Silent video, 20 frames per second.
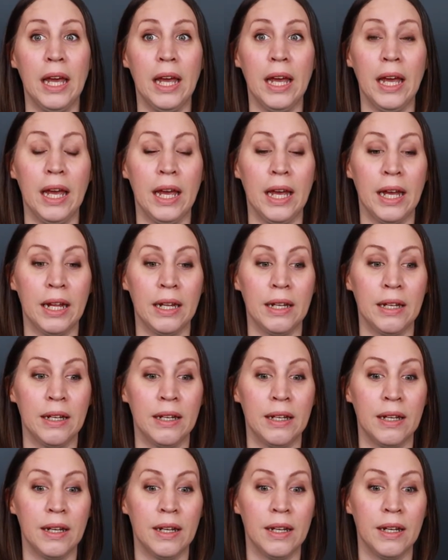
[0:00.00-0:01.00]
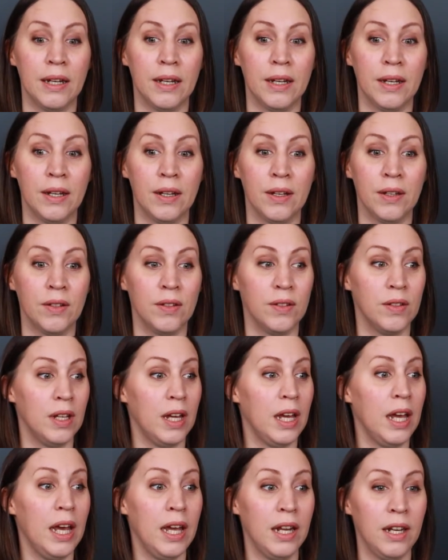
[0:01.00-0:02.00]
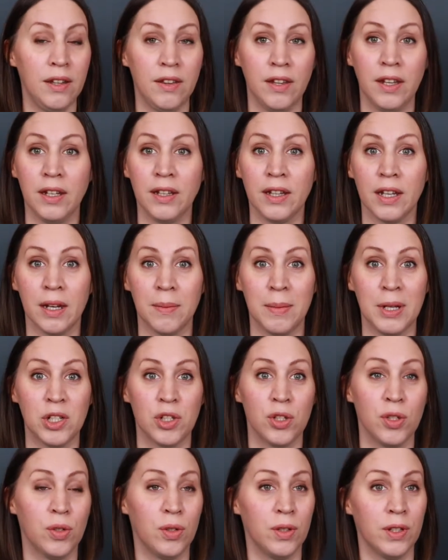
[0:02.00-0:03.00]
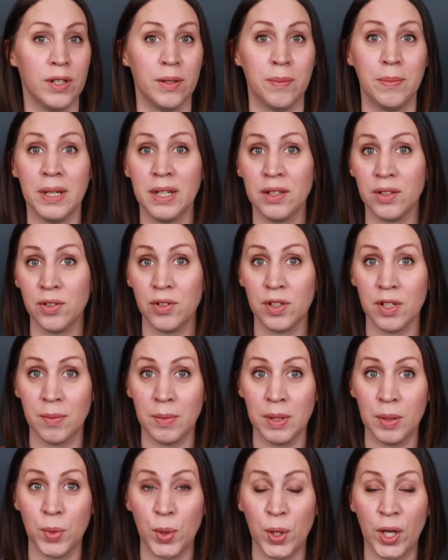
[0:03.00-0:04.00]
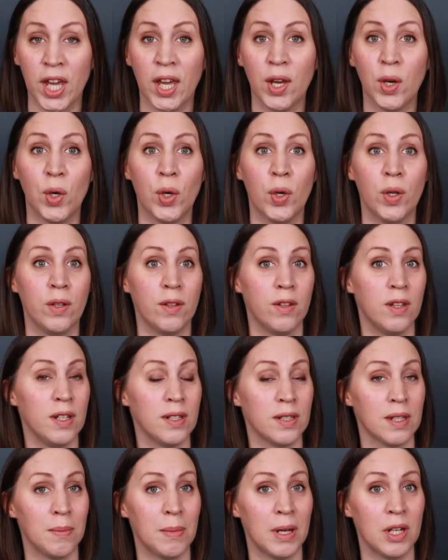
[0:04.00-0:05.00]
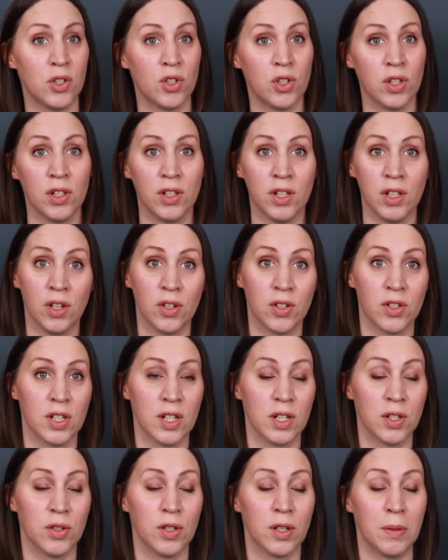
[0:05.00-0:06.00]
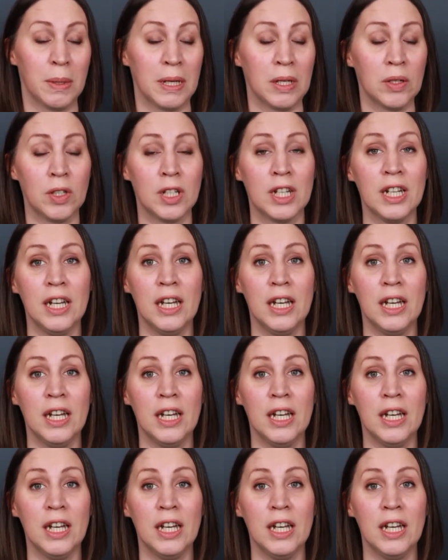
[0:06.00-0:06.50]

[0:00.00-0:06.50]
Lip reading: And anything that I mention, all the patterns I've been working on, things I mentioned, the yarns I talk about,